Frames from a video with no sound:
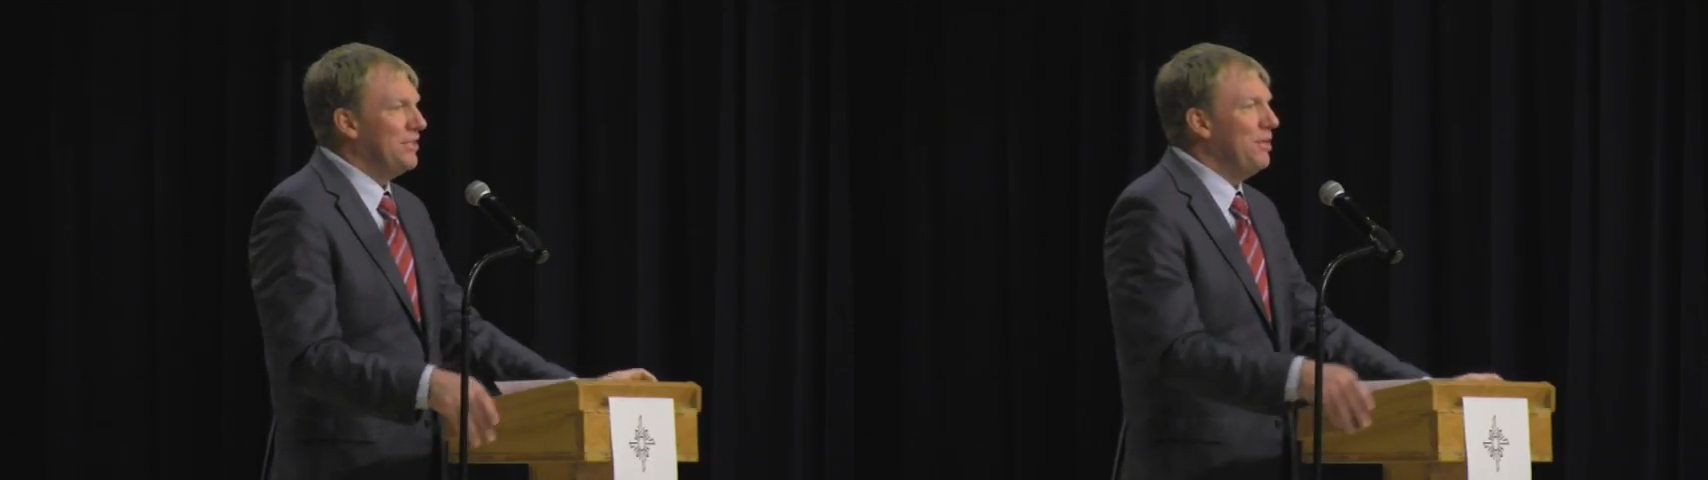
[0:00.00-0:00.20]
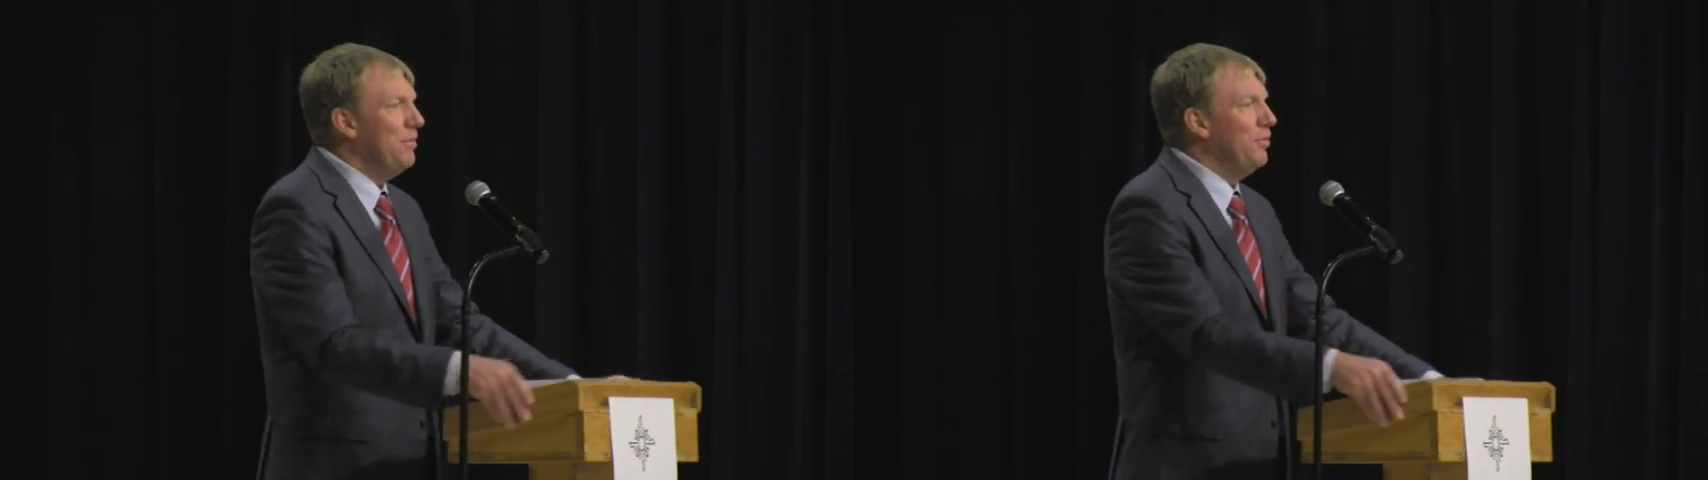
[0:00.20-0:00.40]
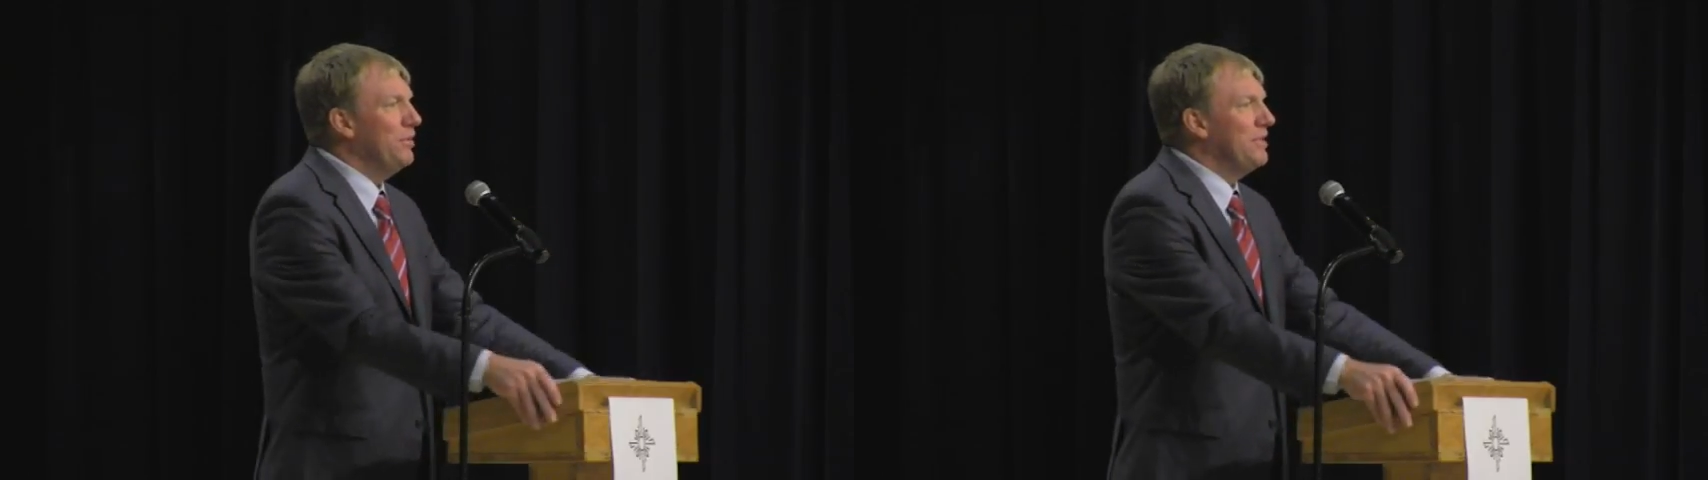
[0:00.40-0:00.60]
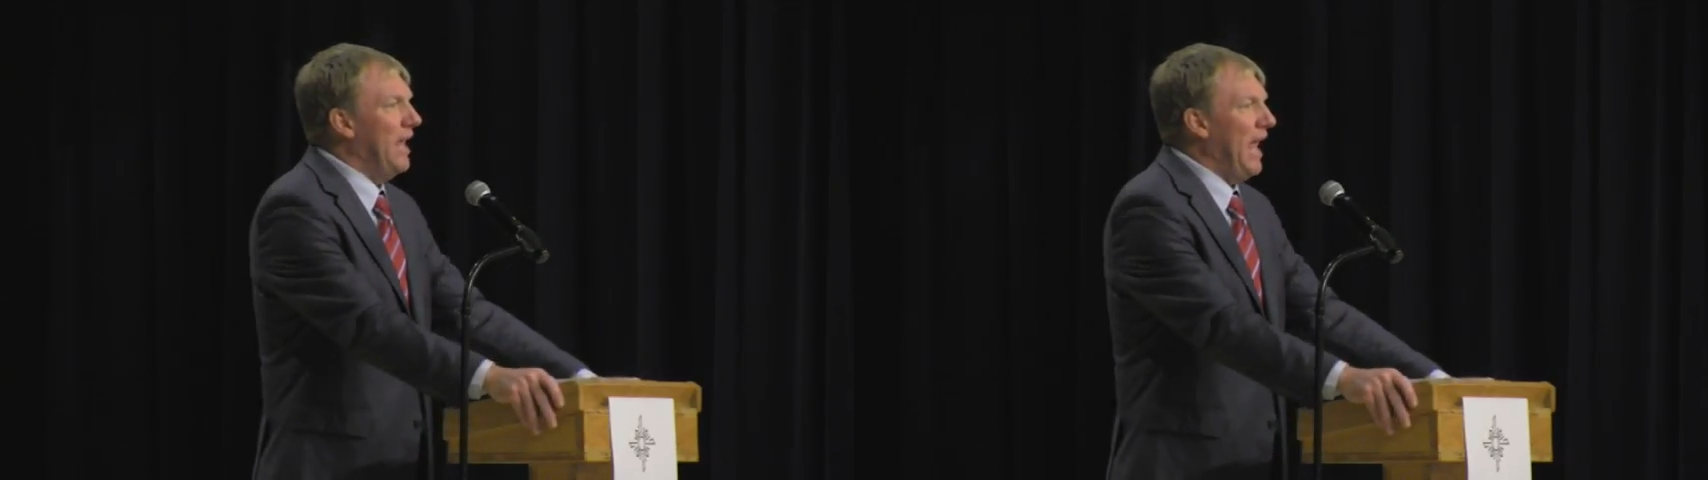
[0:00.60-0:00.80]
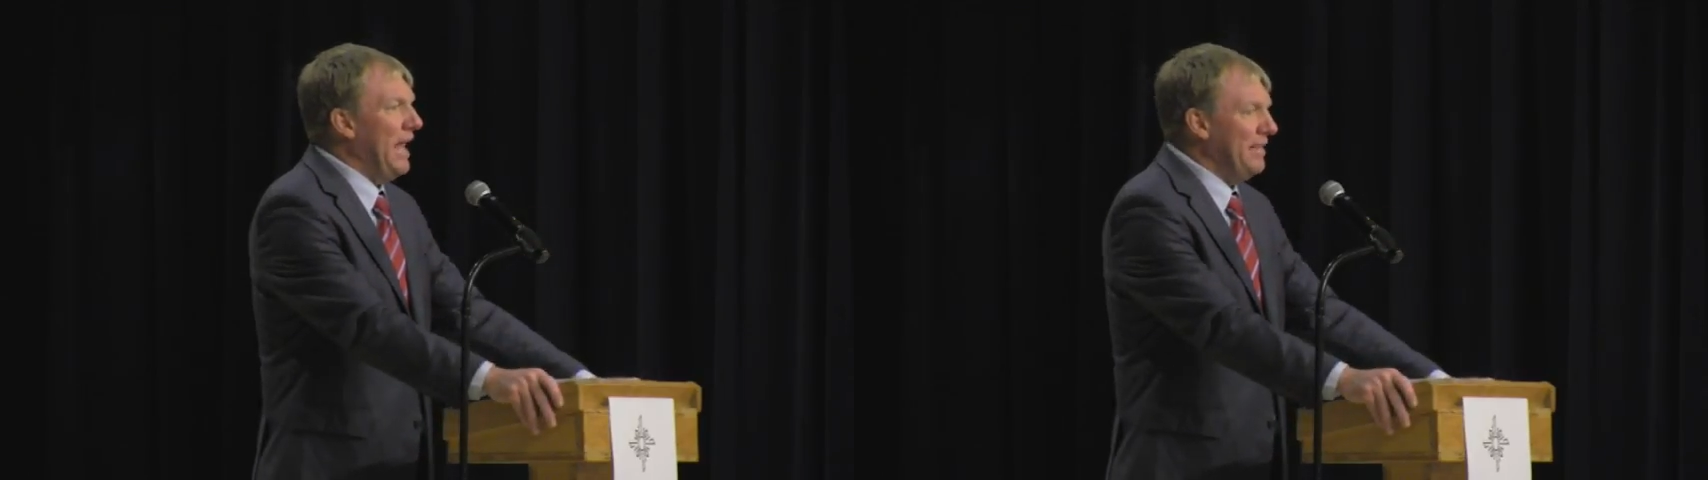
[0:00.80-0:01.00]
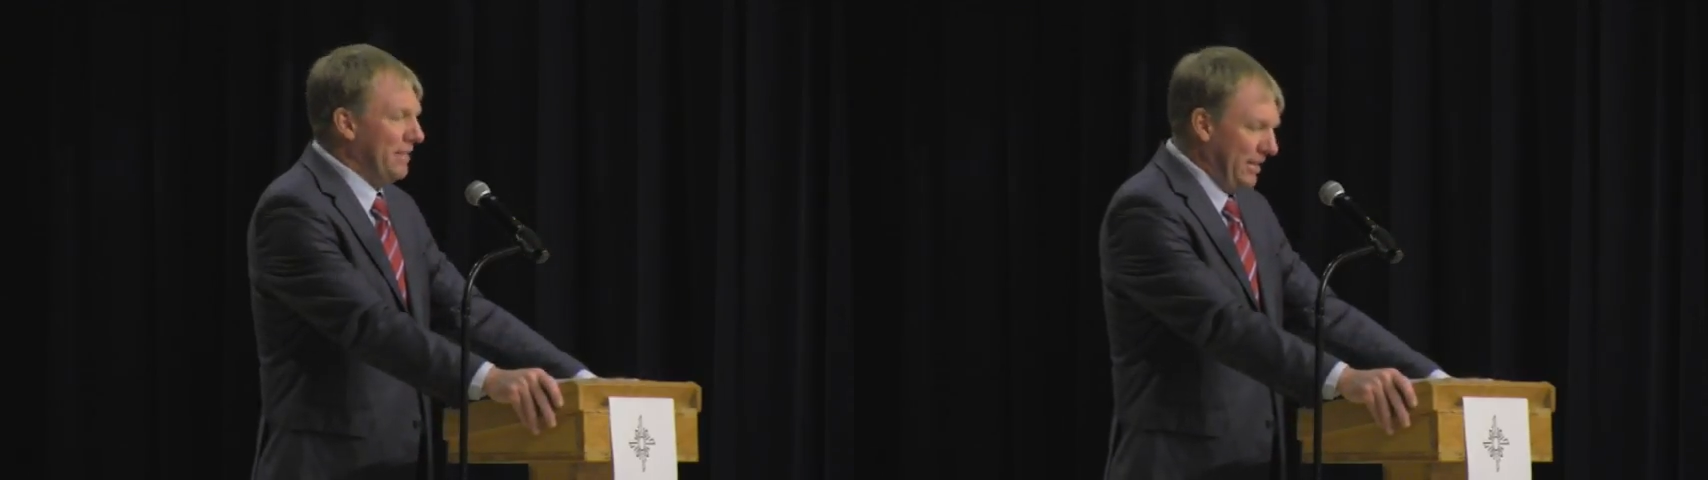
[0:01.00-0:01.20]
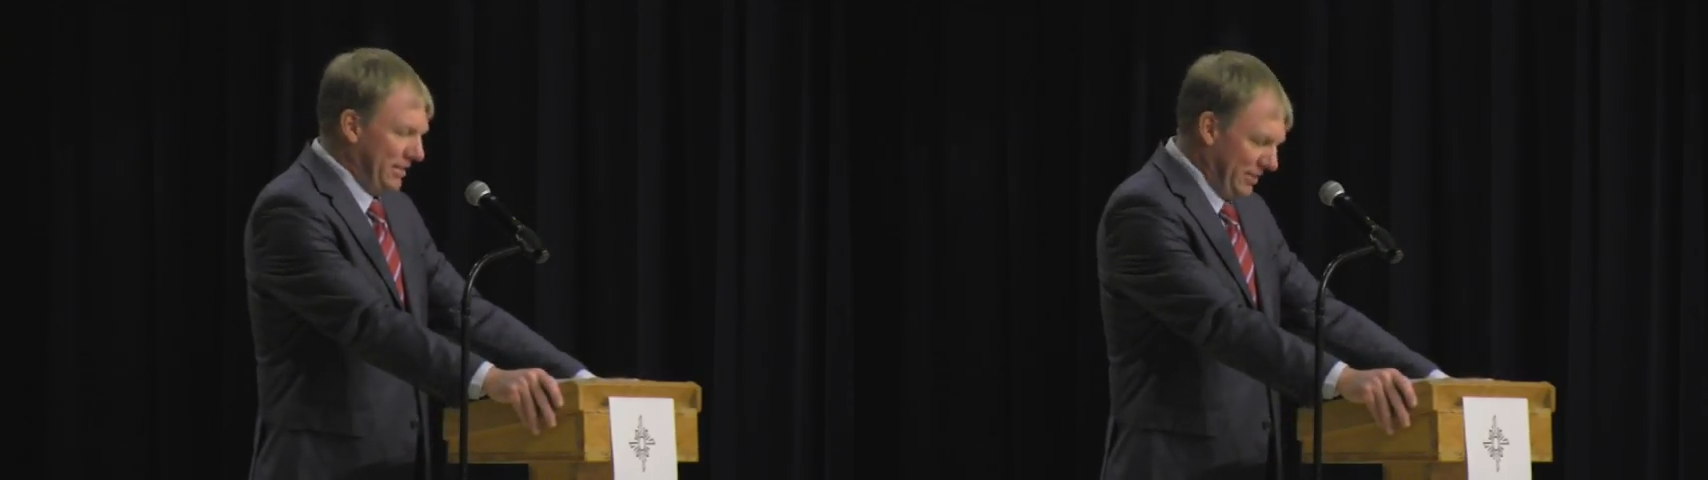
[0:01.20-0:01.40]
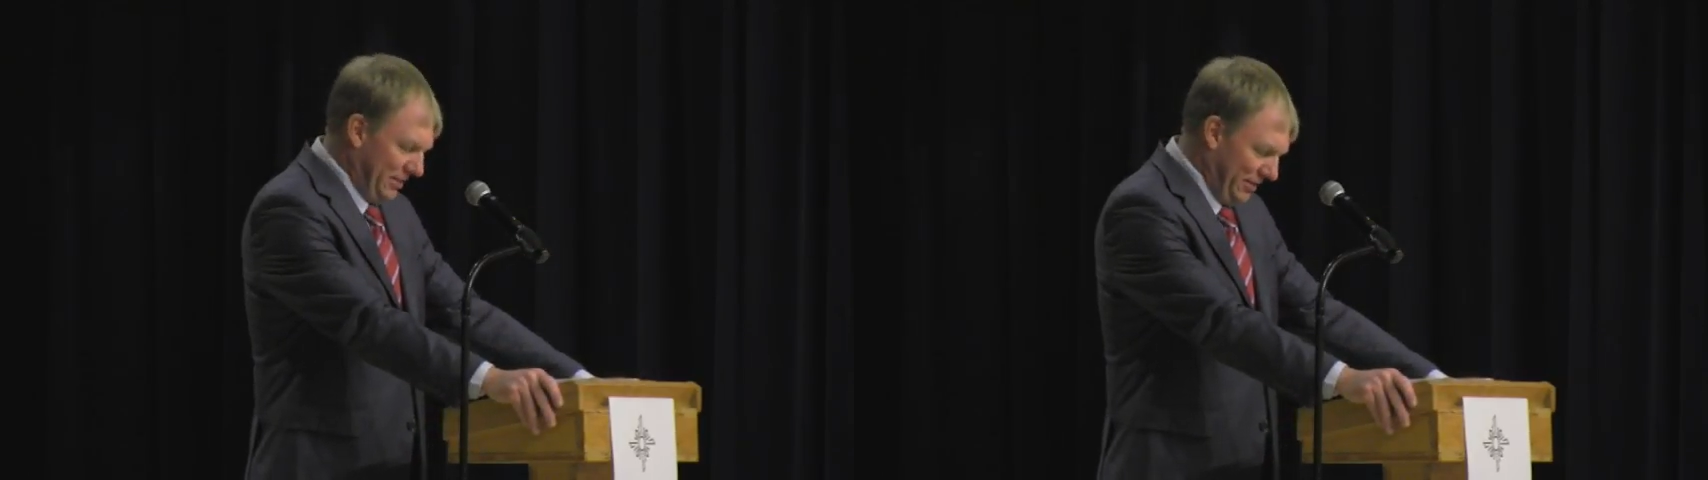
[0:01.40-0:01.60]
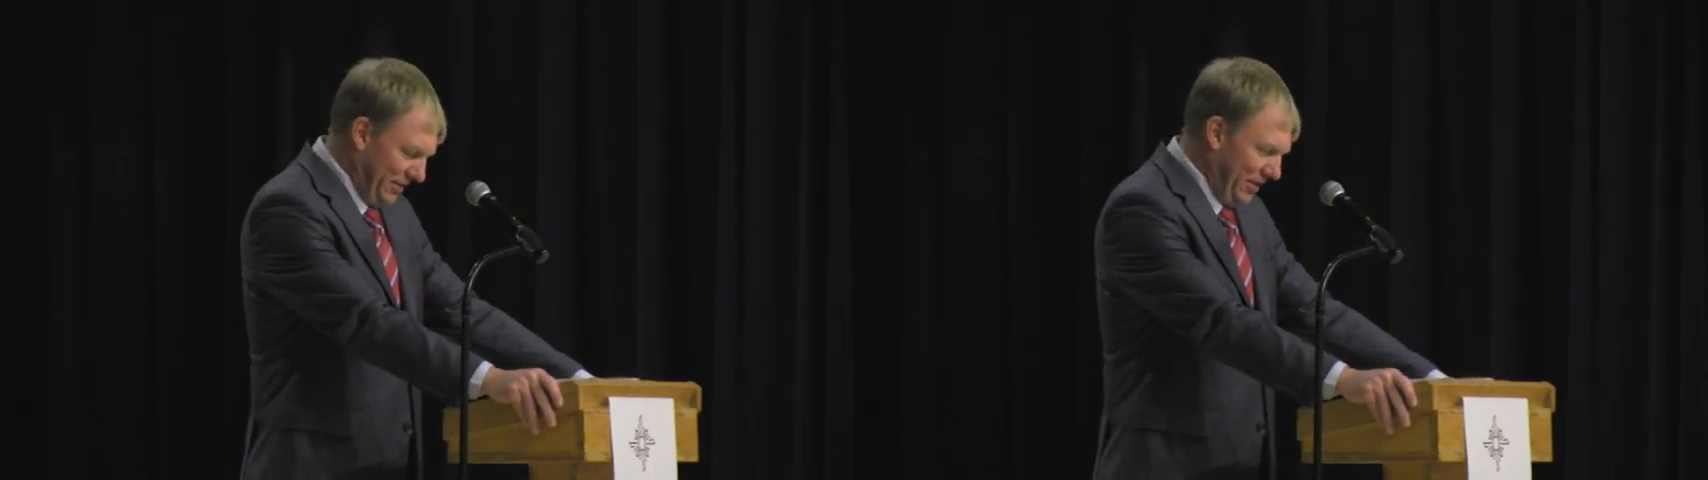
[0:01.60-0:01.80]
someone who is an atheist